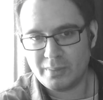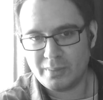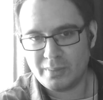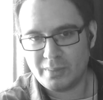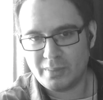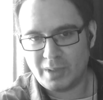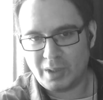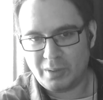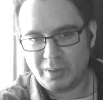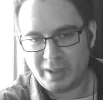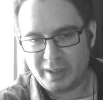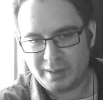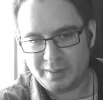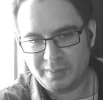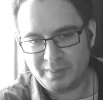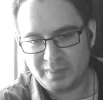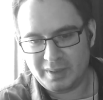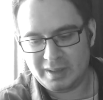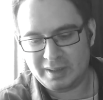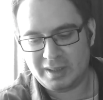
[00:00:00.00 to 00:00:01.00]
Okay,
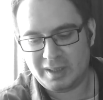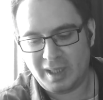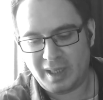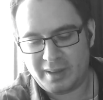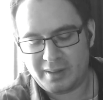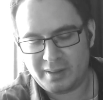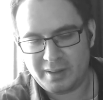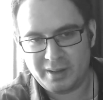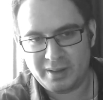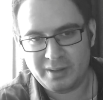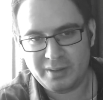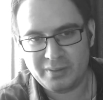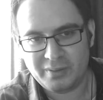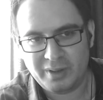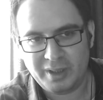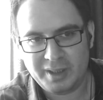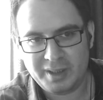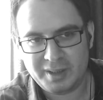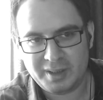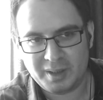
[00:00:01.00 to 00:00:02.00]
it's Saturday. We
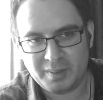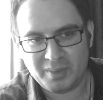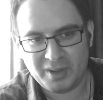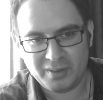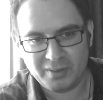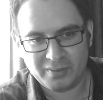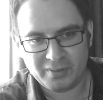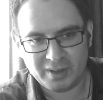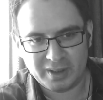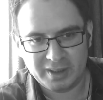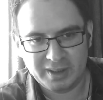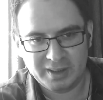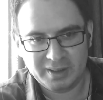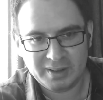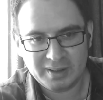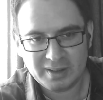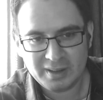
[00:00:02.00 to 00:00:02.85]
need something funny.